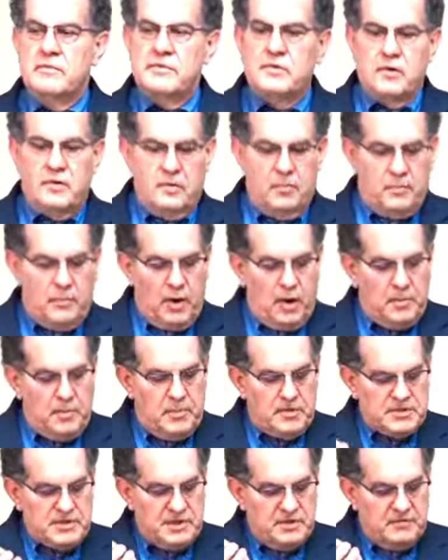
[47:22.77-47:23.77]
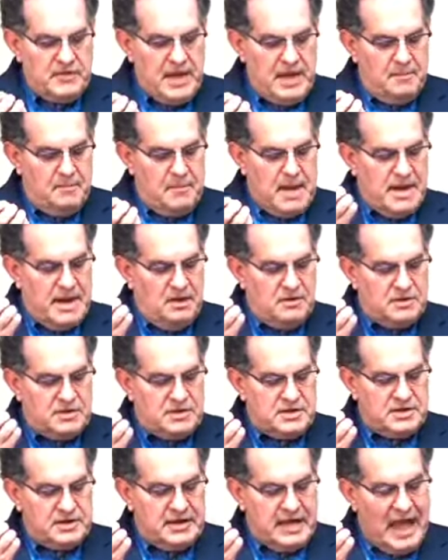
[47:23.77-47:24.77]
So the purpose of that
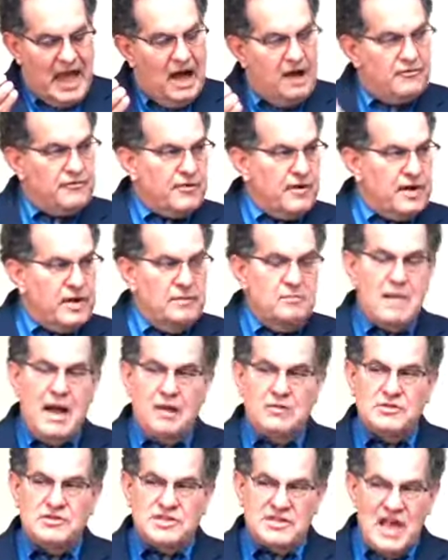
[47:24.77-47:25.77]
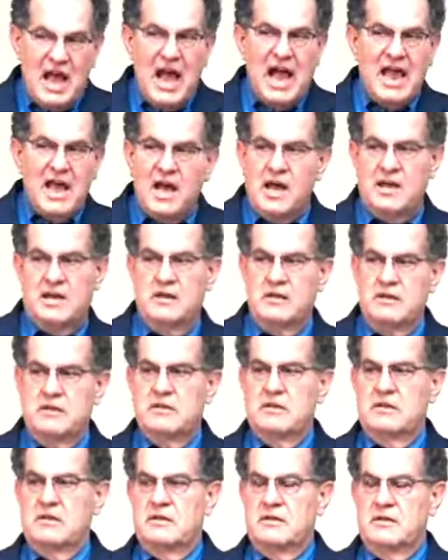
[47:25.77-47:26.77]
Mount Calvary, Mount Zion,
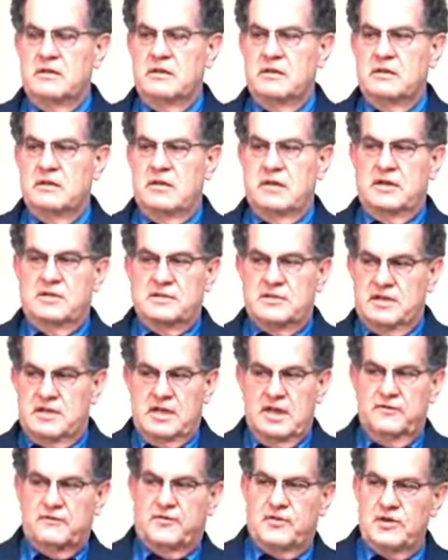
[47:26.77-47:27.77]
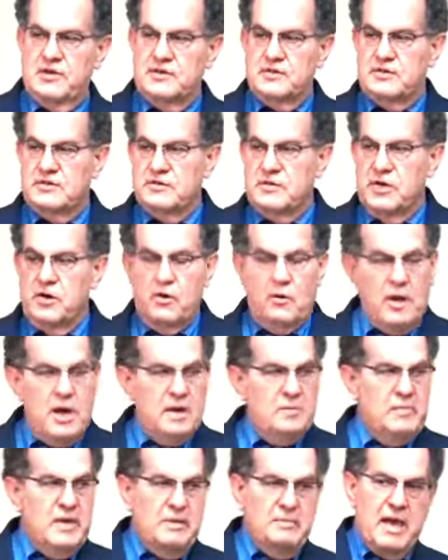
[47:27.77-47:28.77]
there's the difference. You don't
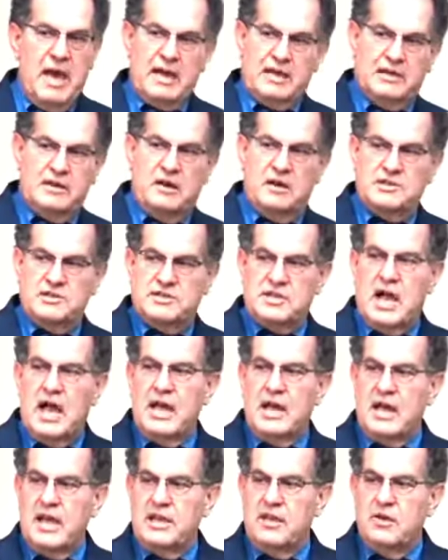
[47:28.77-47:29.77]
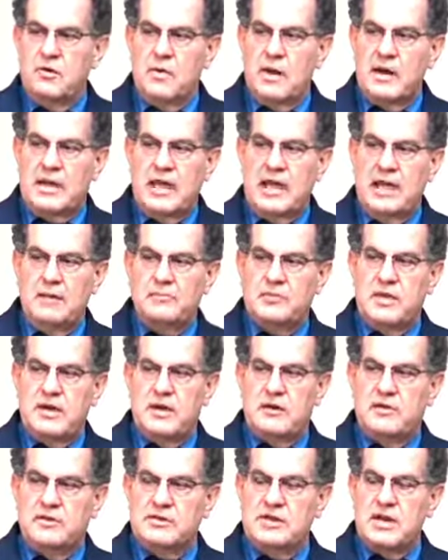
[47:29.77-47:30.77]
want to be back there on Sinai. You don't want to camp
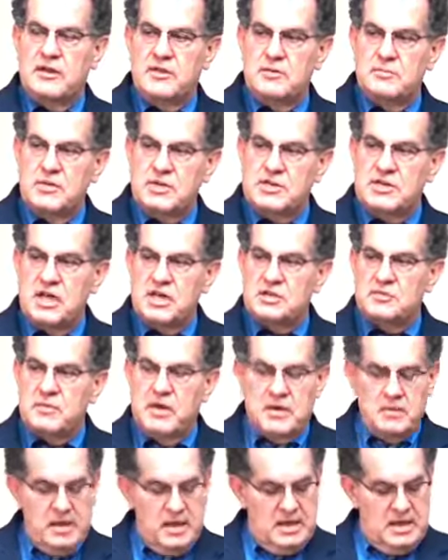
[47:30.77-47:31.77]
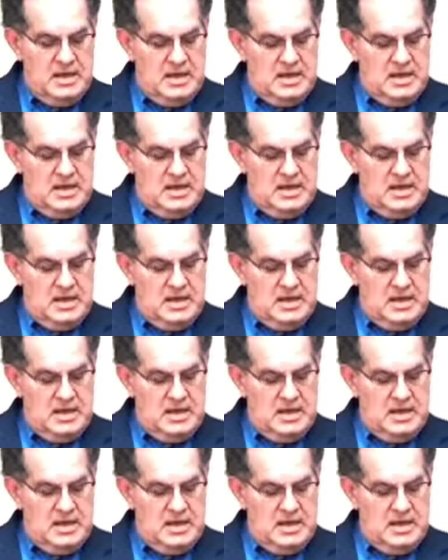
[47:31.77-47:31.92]
there. There's nothing but judgment.